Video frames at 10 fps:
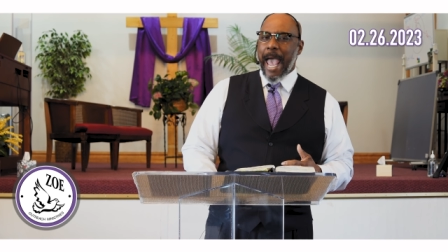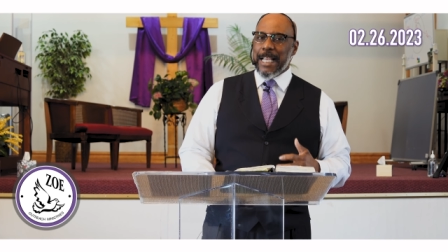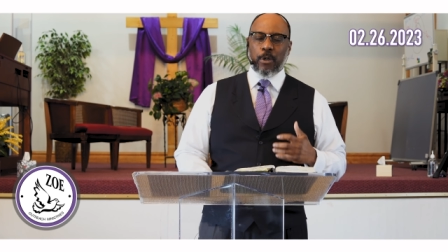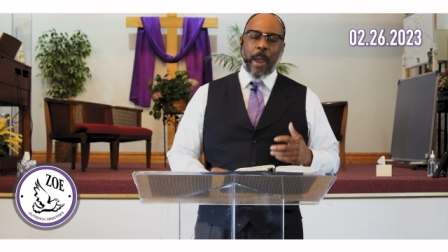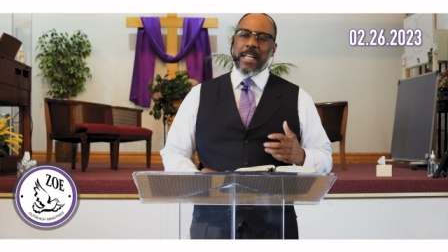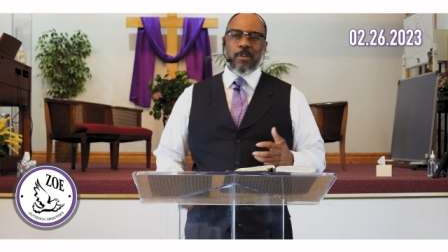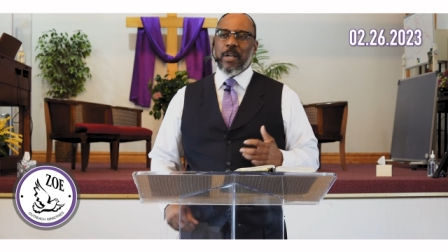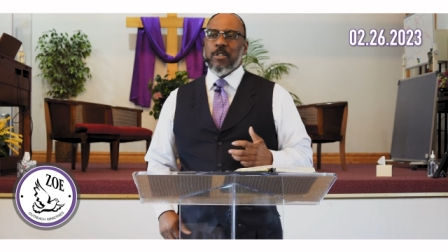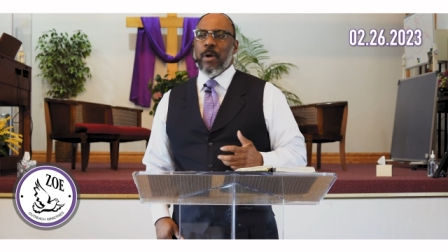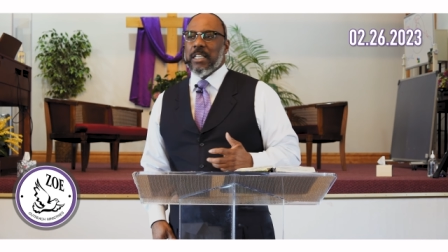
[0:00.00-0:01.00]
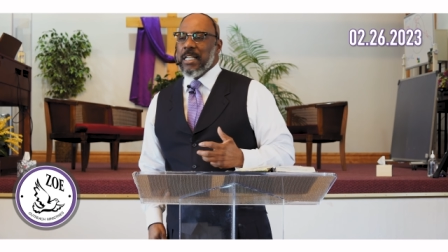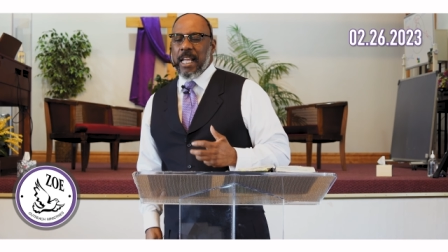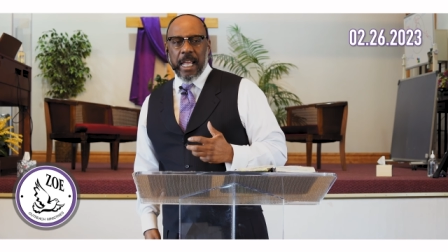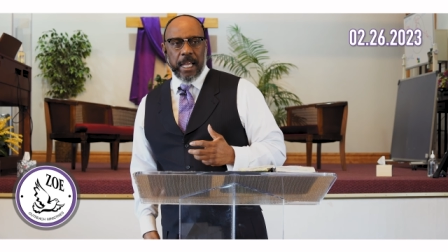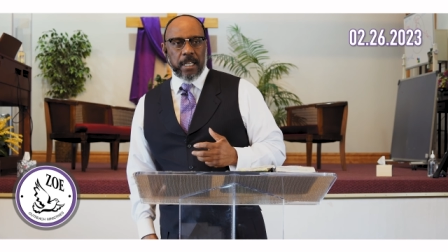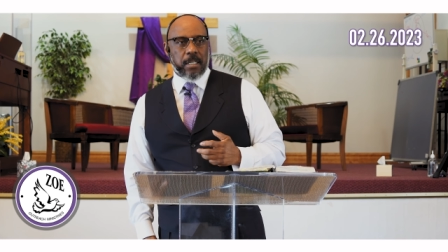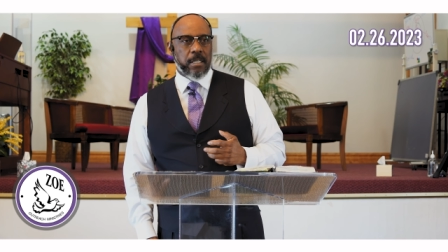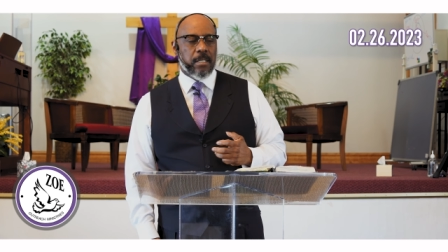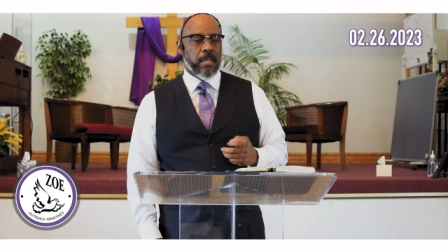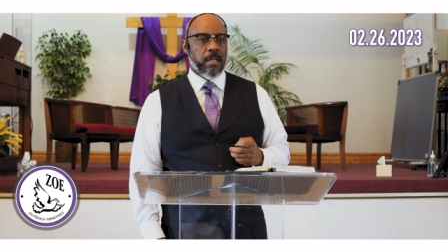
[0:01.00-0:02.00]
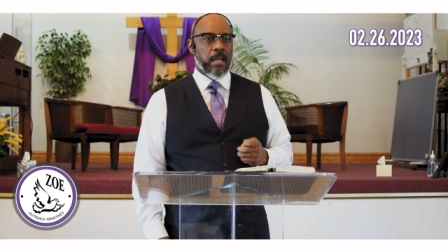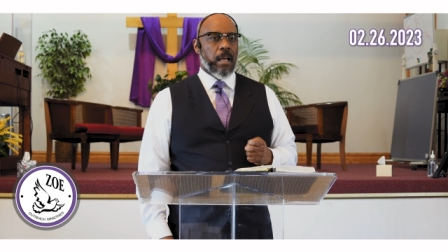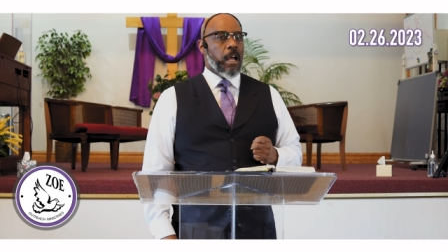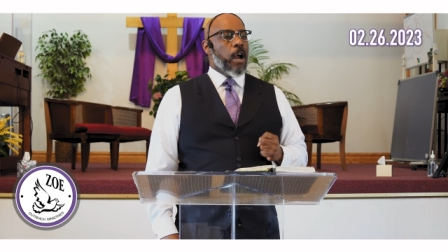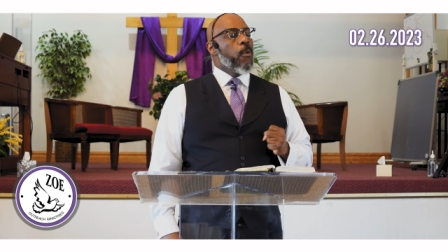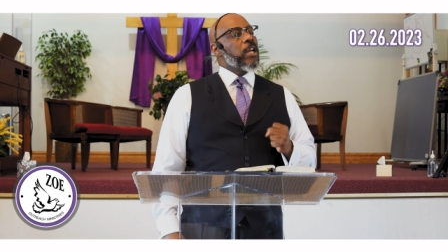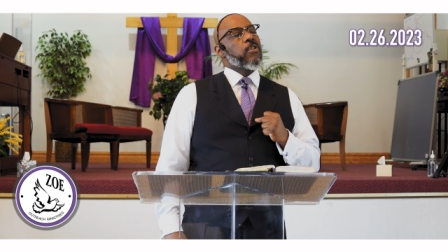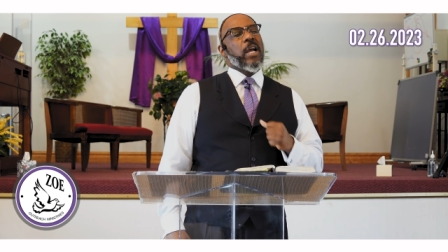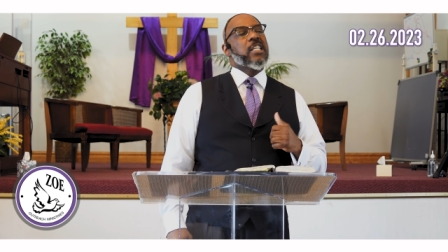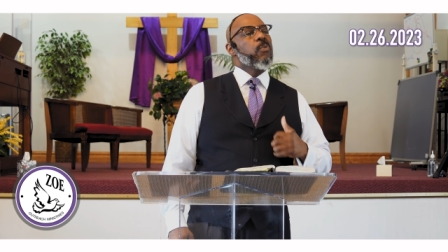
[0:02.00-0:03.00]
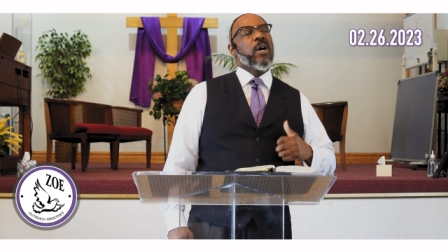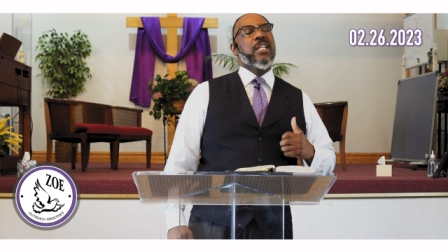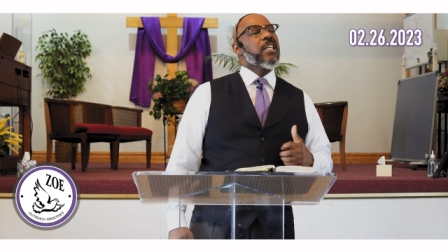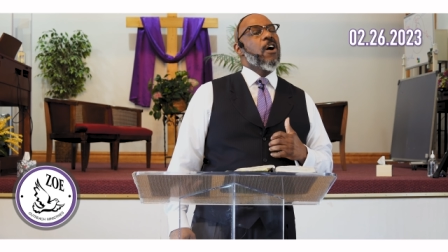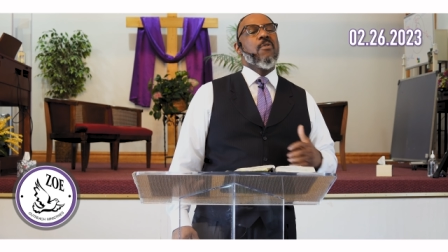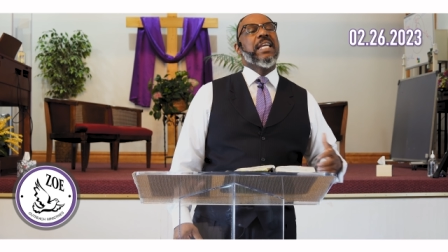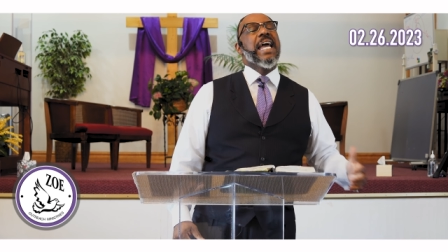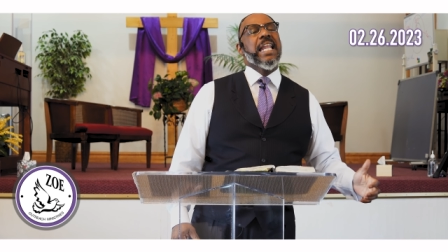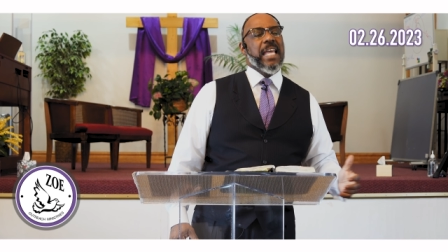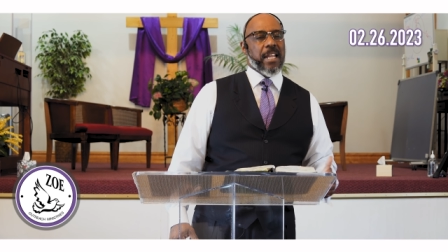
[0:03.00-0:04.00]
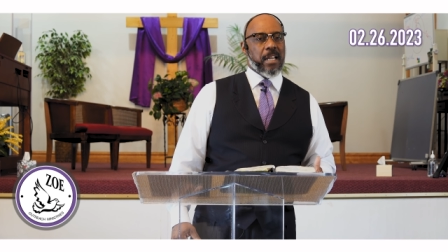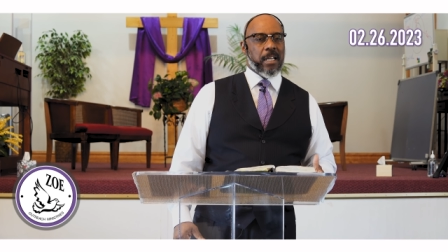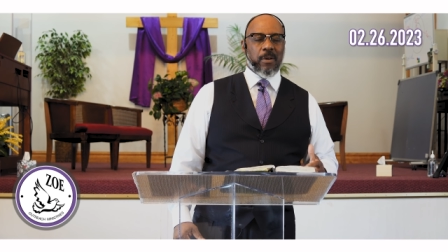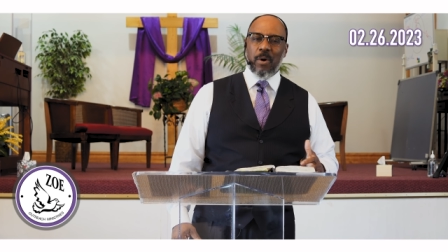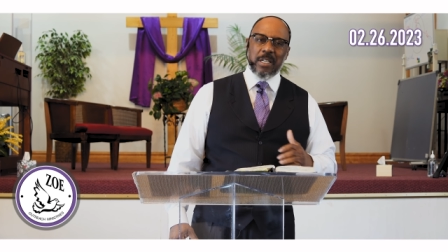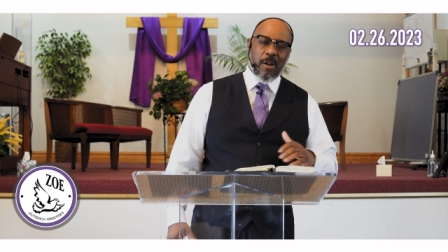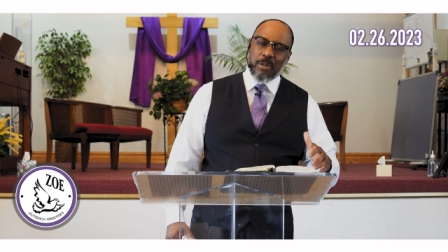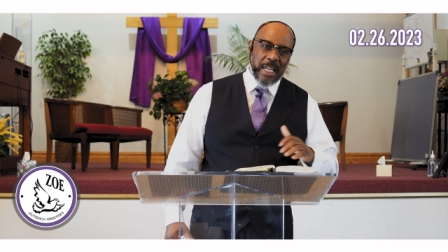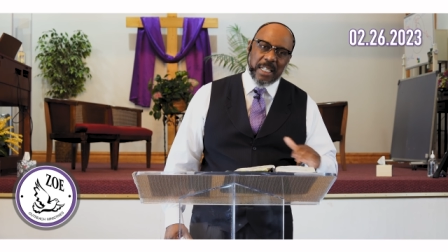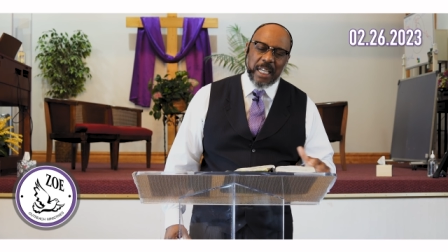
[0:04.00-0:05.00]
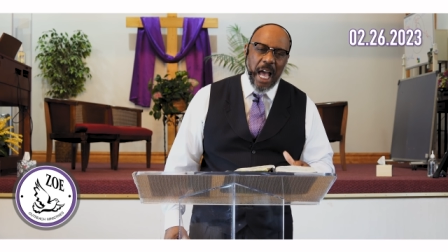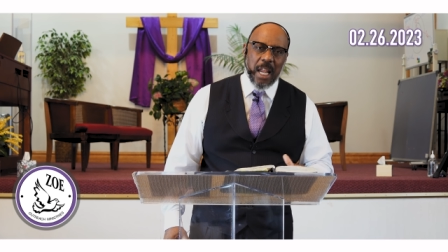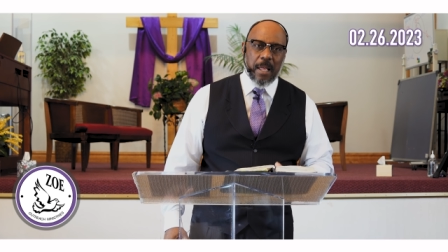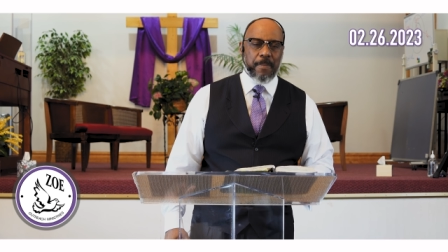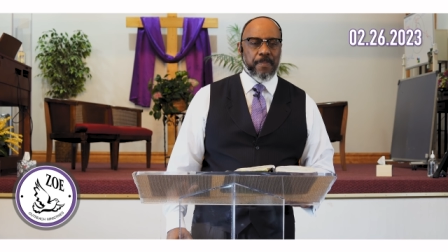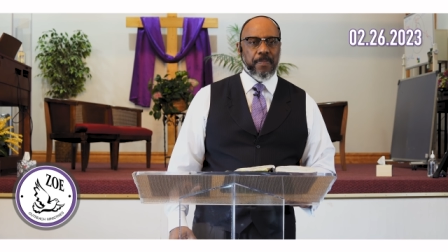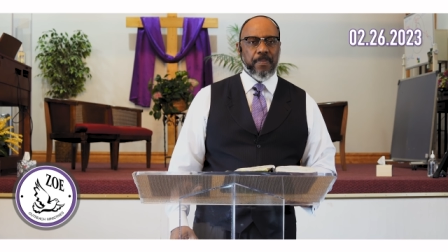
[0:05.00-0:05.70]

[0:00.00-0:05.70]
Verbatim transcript: As great as the resurrection is, Resurrection wasn't going to get it, wasn't going to just cut it.